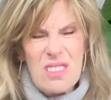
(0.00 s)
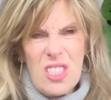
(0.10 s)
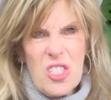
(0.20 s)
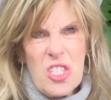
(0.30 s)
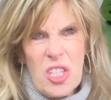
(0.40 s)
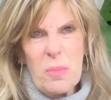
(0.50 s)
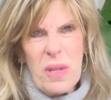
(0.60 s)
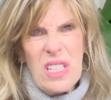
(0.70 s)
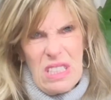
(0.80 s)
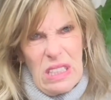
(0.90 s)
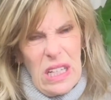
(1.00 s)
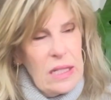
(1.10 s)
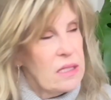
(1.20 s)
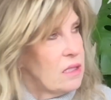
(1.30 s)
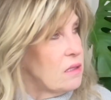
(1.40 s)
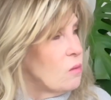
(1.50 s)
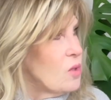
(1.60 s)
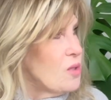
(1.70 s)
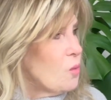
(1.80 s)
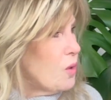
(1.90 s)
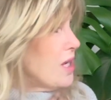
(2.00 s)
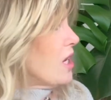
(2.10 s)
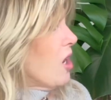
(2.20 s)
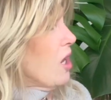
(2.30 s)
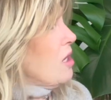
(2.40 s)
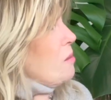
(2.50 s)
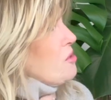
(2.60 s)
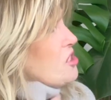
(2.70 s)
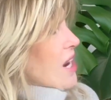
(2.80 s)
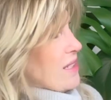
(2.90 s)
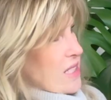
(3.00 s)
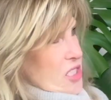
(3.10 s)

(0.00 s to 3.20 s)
She should be deleted. What, what do you call objected?